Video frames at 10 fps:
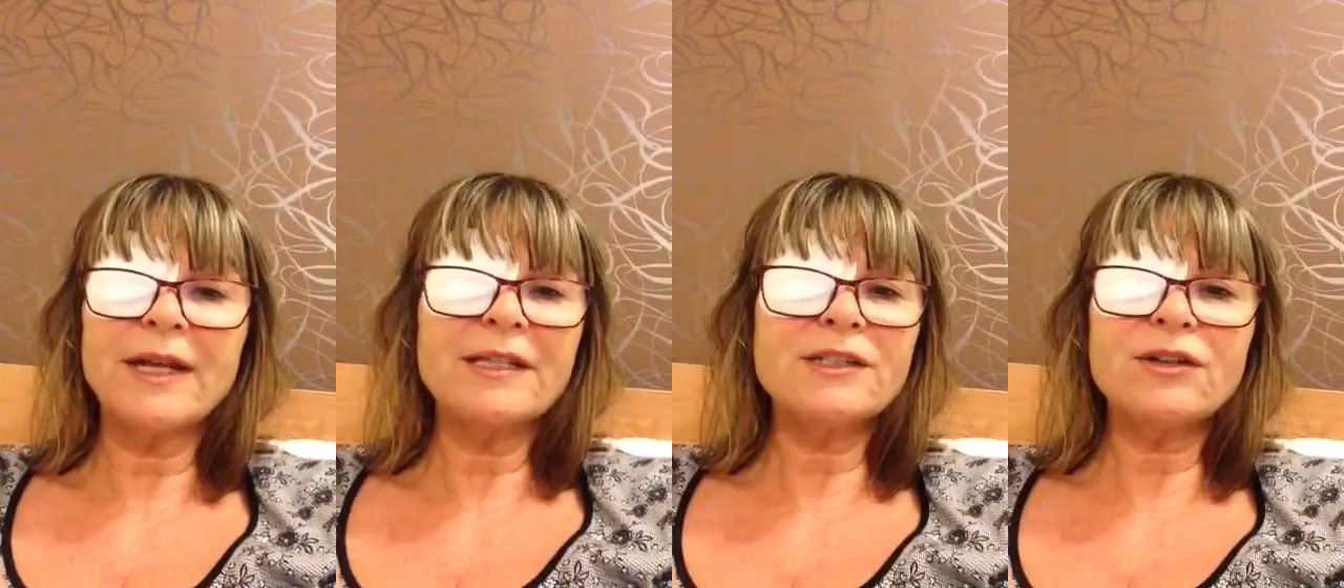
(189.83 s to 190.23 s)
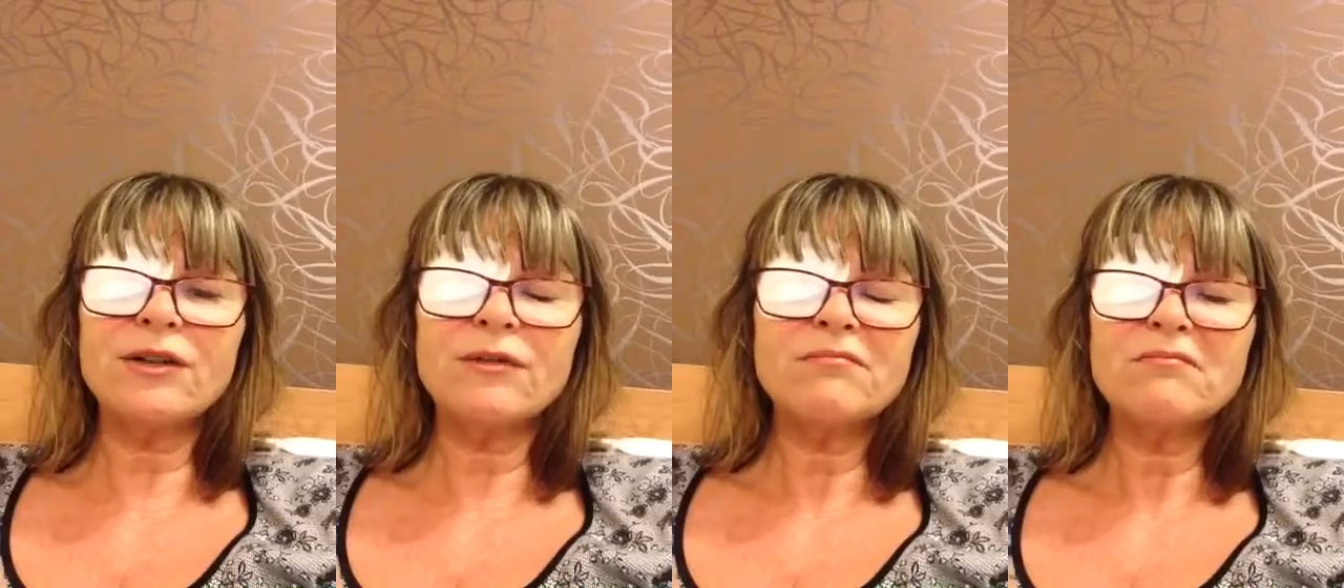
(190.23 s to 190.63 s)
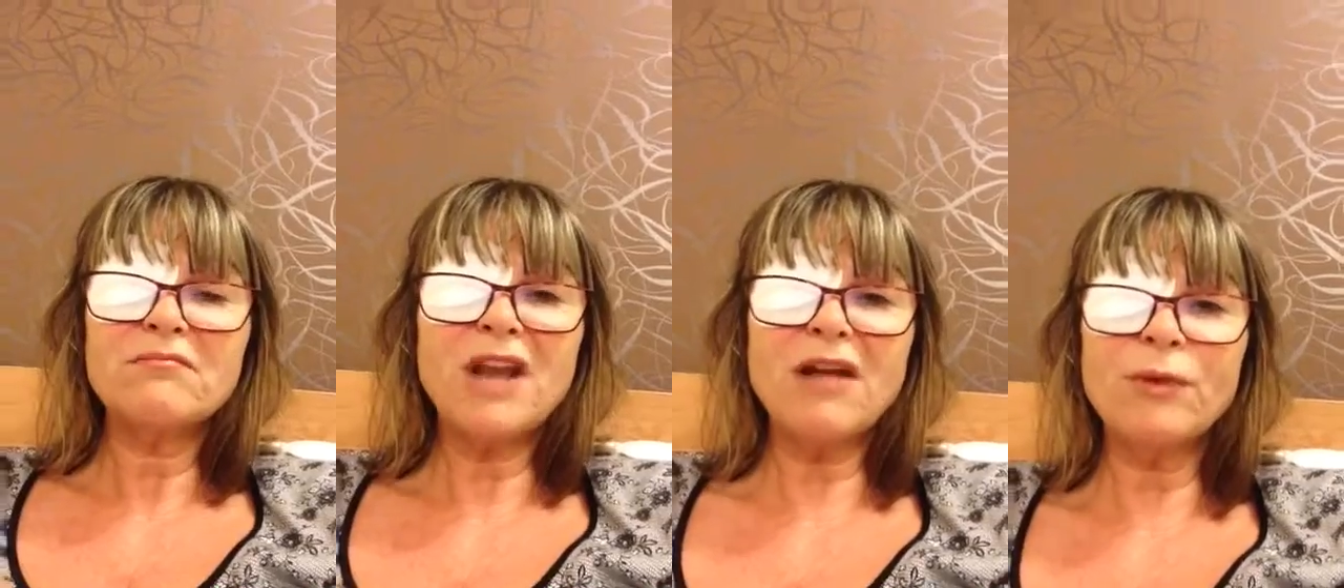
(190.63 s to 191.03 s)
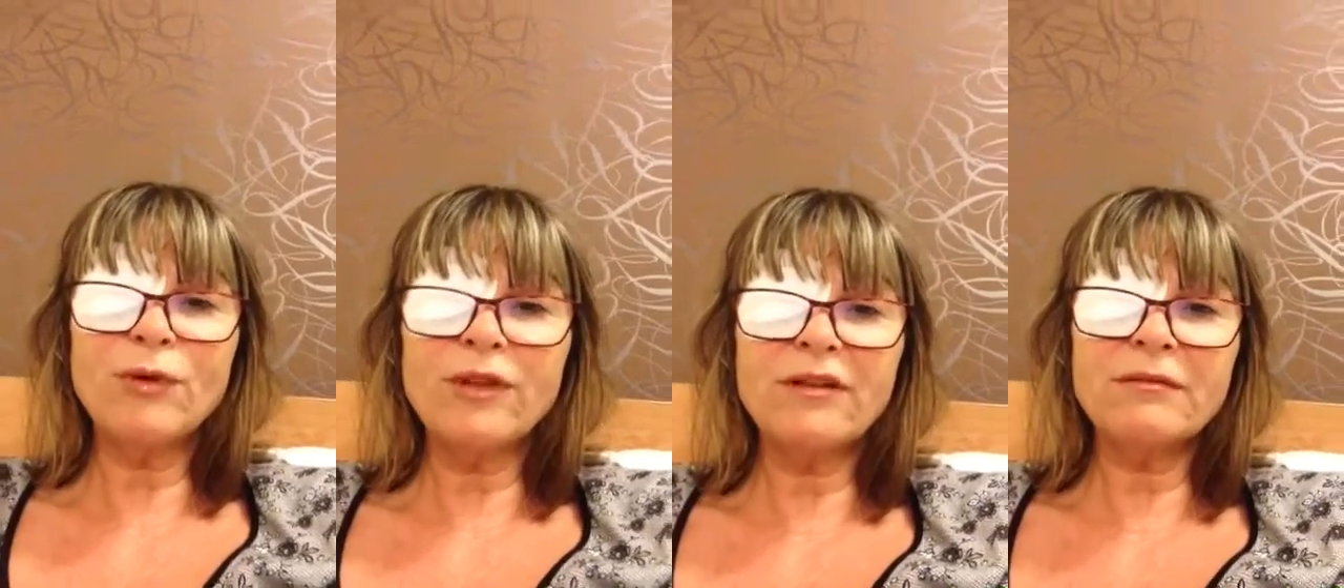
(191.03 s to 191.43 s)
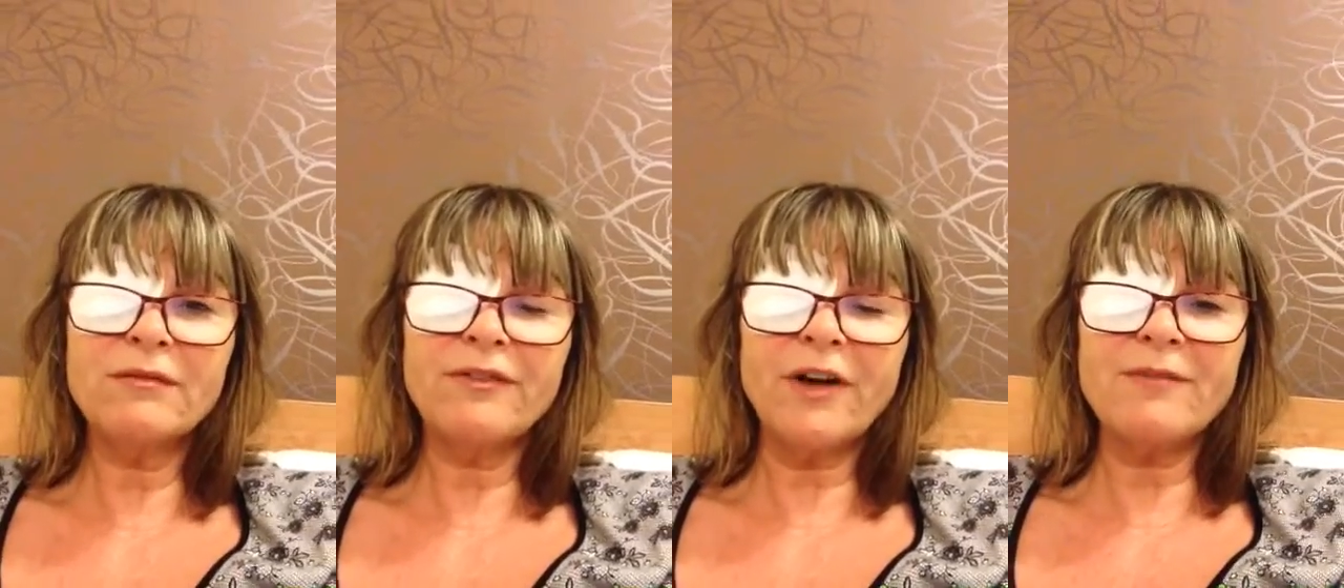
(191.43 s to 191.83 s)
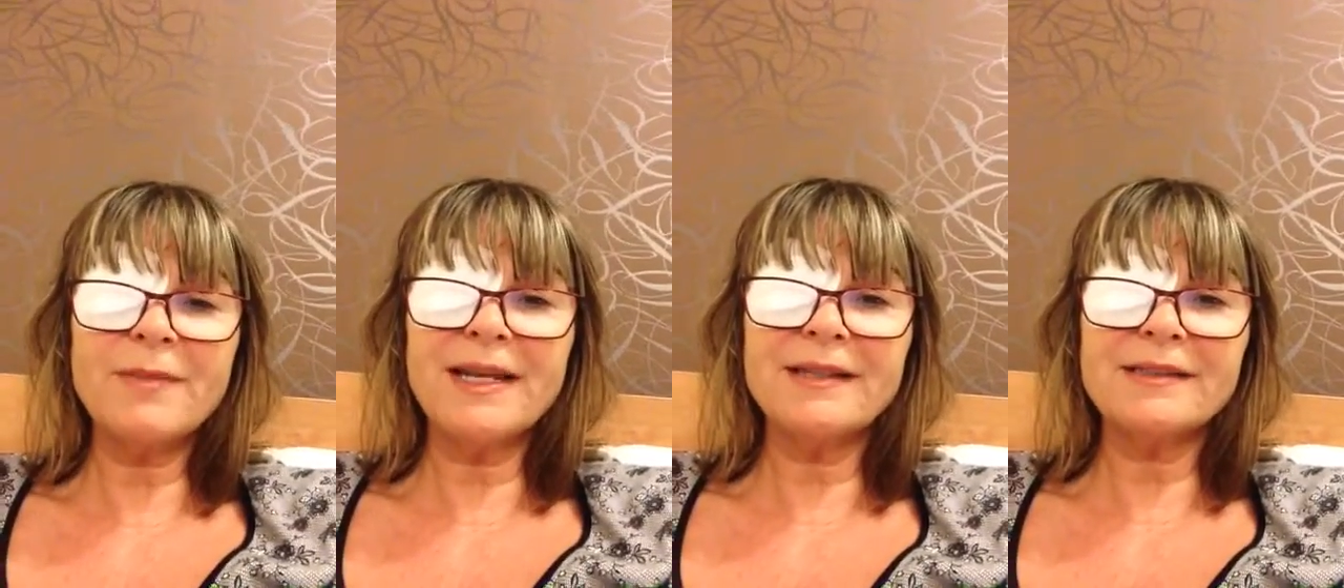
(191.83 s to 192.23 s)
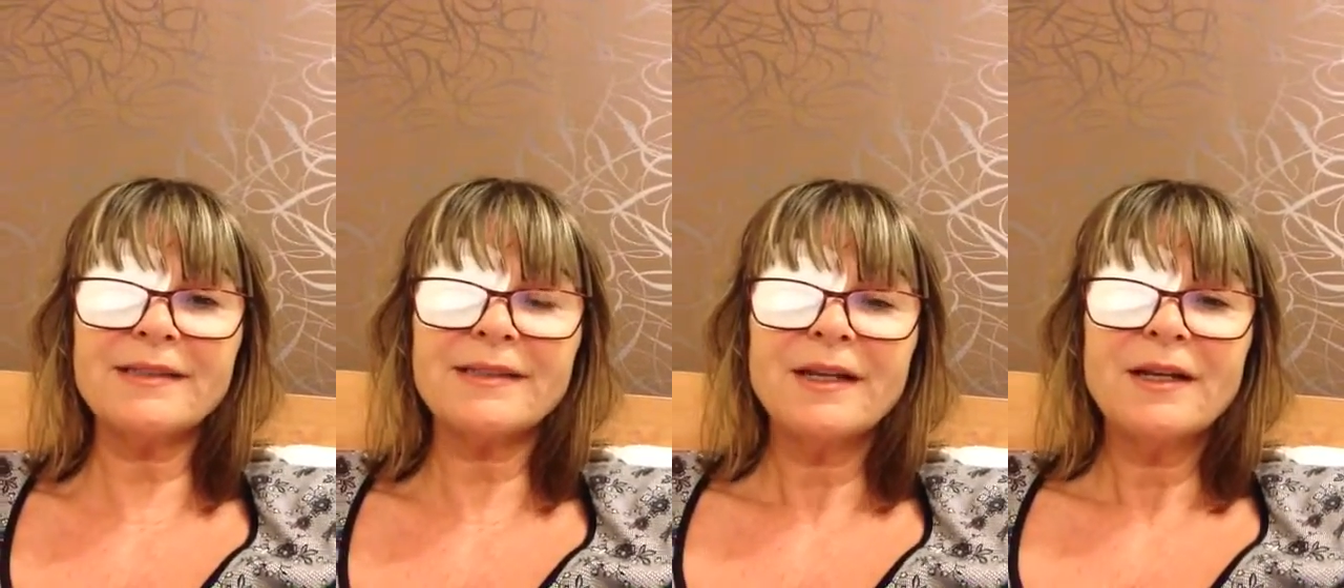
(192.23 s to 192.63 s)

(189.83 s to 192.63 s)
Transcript: And it took no more than five minutes.